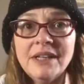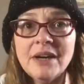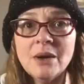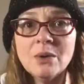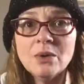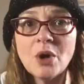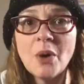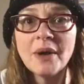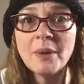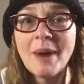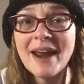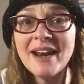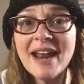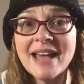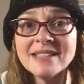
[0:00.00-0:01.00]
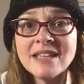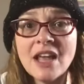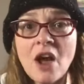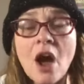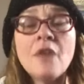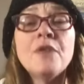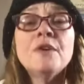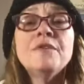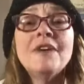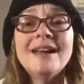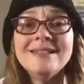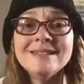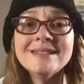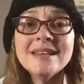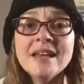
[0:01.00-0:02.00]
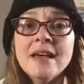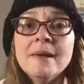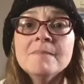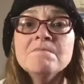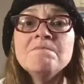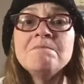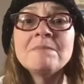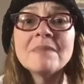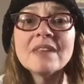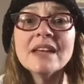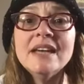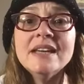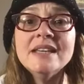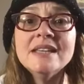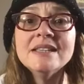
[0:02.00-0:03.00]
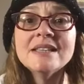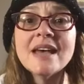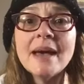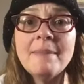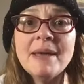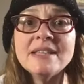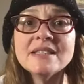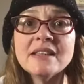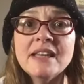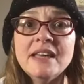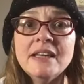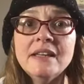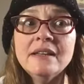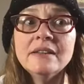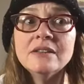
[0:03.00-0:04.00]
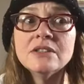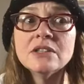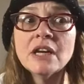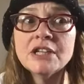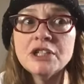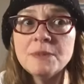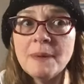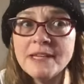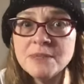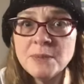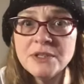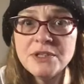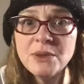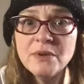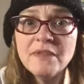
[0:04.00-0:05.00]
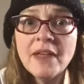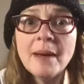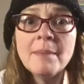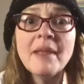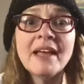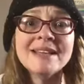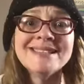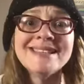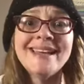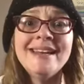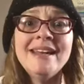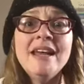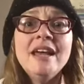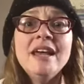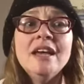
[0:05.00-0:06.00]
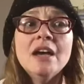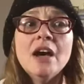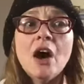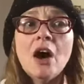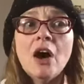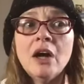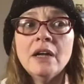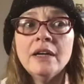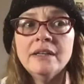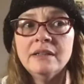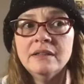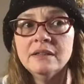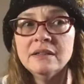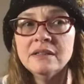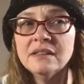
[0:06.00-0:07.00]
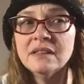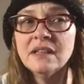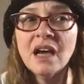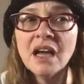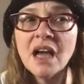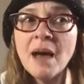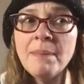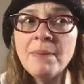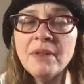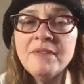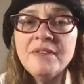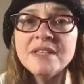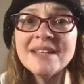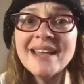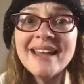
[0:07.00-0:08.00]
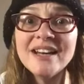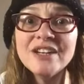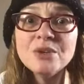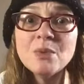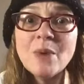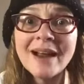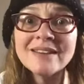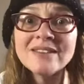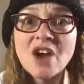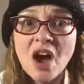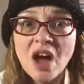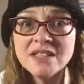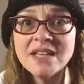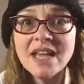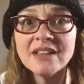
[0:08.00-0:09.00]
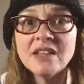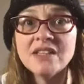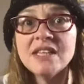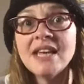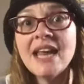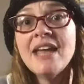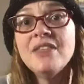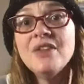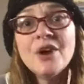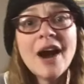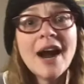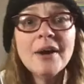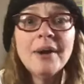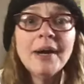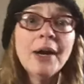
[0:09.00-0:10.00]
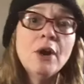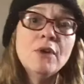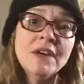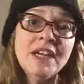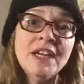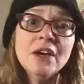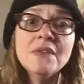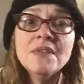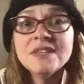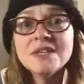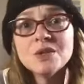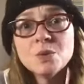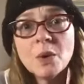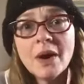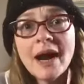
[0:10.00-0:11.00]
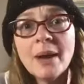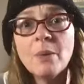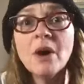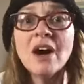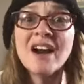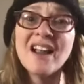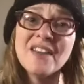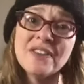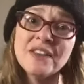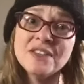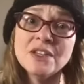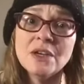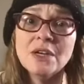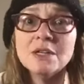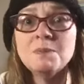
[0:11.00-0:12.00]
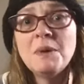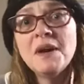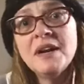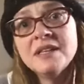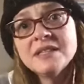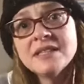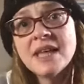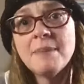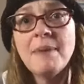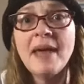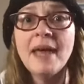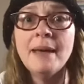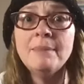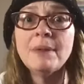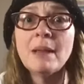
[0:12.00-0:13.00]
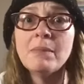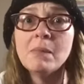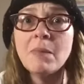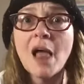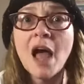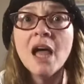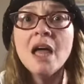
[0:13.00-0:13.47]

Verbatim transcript: know, going around and asking author friends is I basically touched base with two of them. Like I said, on a couple of these, I had a direct contact that said, hey, they're hiring over here. This is where I work. It's a good experience. They pay, blah, blah, blah.